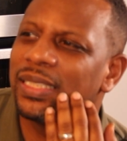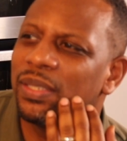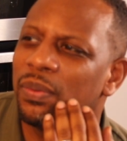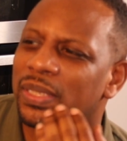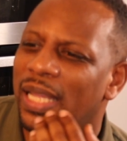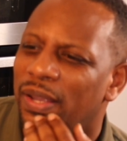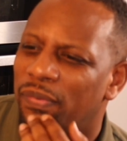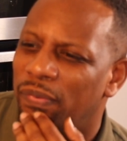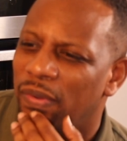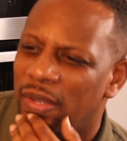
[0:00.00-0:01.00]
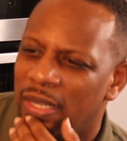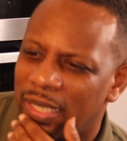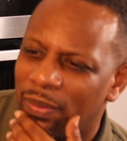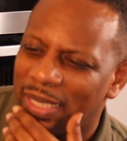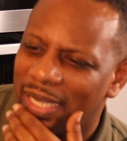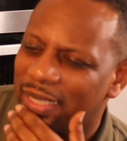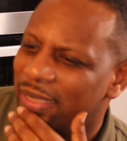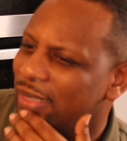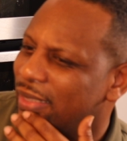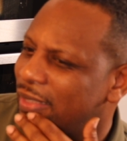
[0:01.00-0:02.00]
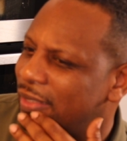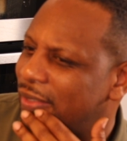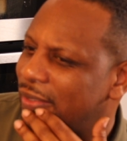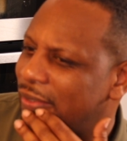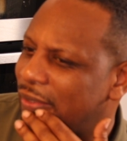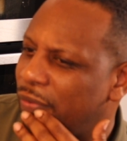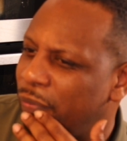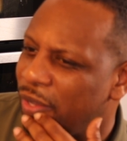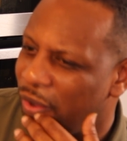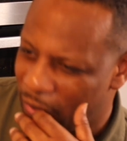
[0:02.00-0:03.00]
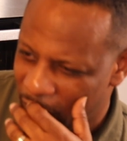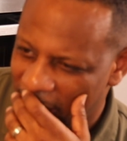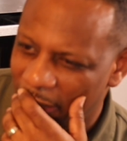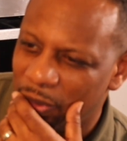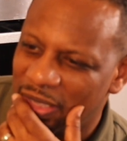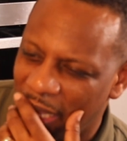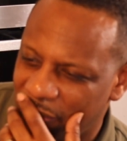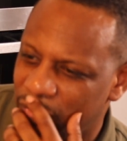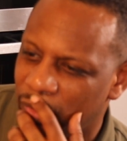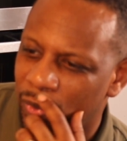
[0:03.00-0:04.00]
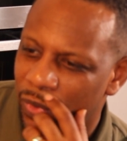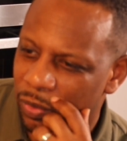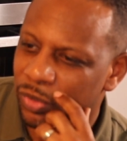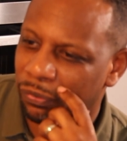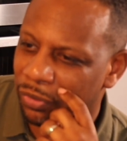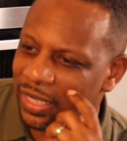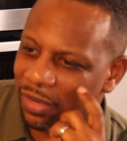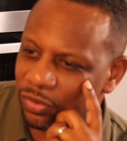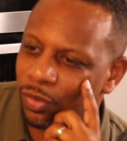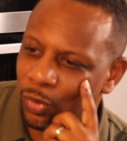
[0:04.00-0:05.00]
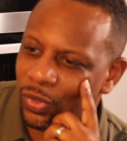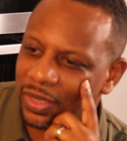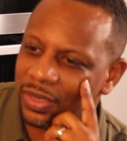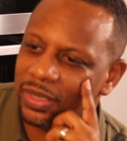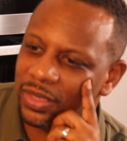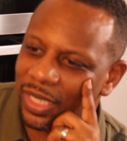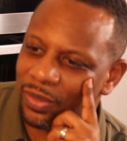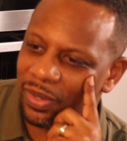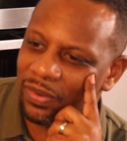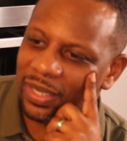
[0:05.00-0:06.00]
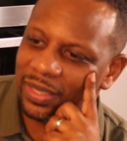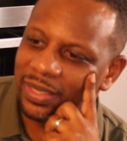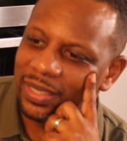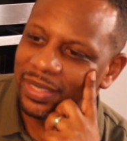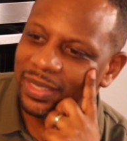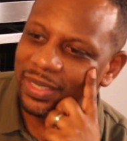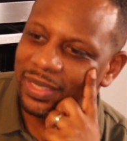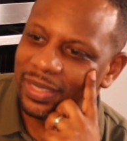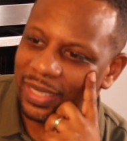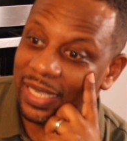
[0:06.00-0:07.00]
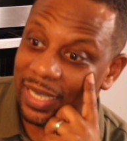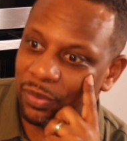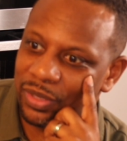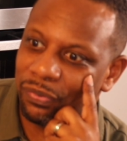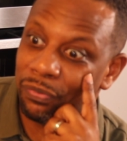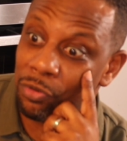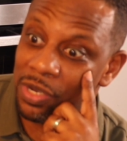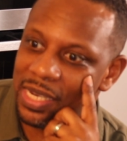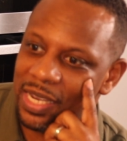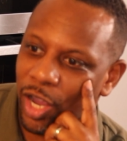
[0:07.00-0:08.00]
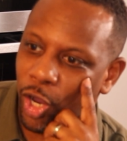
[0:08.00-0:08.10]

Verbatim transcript: it was, it, like, is it? that was like, if we got, it was, it was deaths from, it was three deaths from August to January, right? Yeah, and that was three